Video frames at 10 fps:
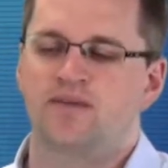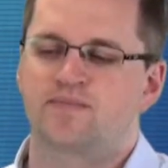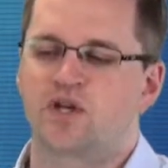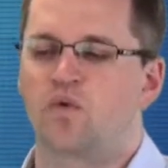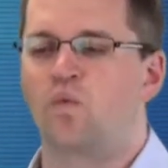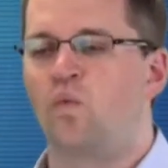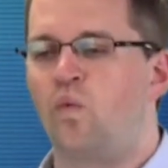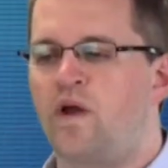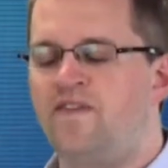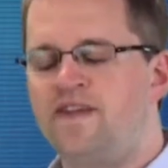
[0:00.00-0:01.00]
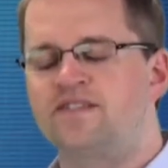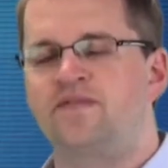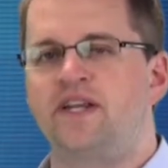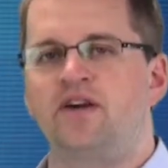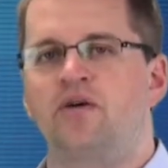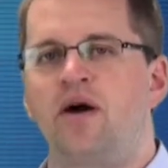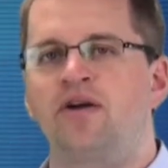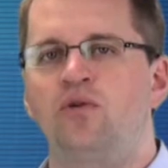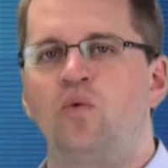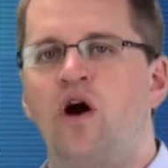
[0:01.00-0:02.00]
So in this video,
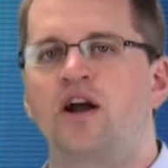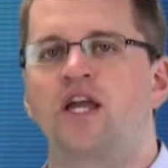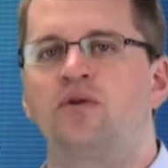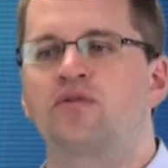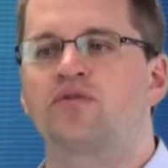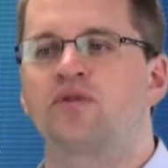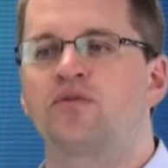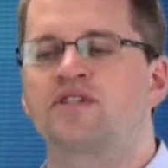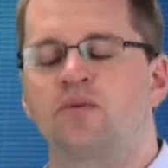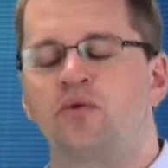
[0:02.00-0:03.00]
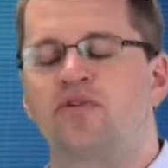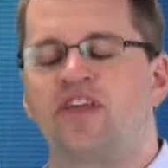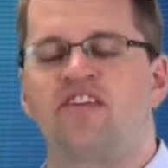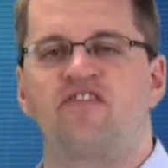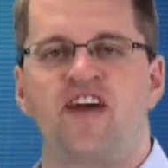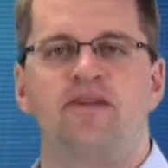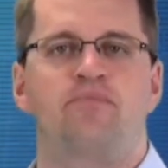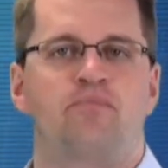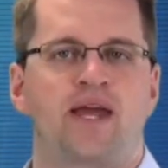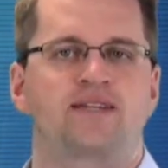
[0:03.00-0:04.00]
I'm going to walk you through some more of the
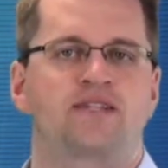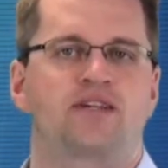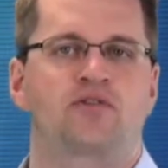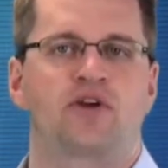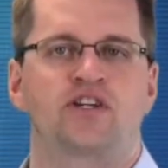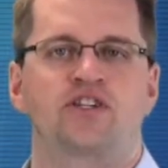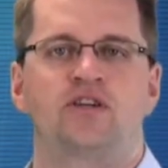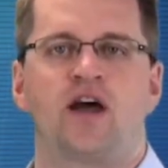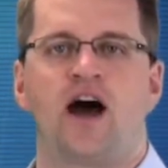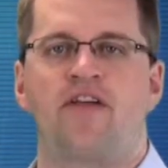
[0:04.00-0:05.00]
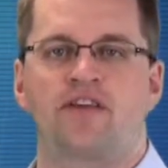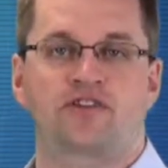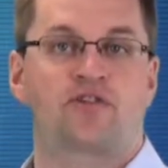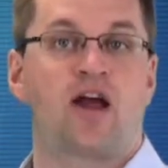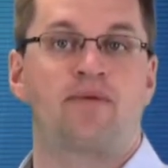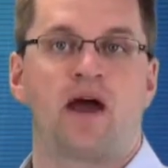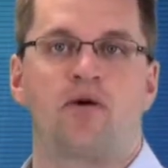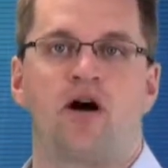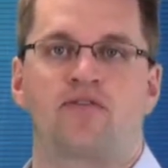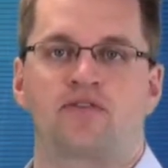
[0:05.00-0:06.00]
event-based integration that Scribe
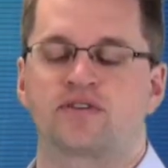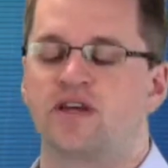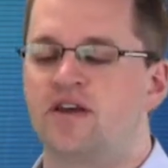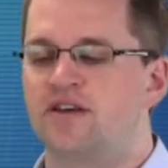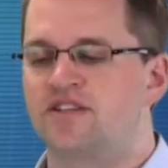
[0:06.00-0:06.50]
now offers.